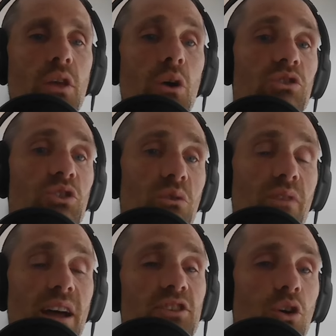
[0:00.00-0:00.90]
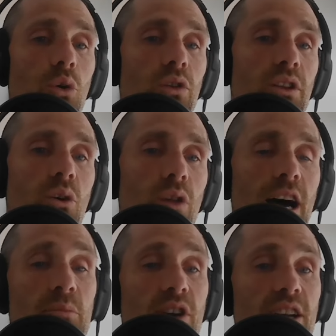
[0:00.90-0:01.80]
those two hmm. events are holding the whole
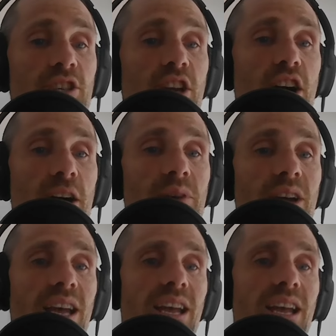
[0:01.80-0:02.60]
operation up.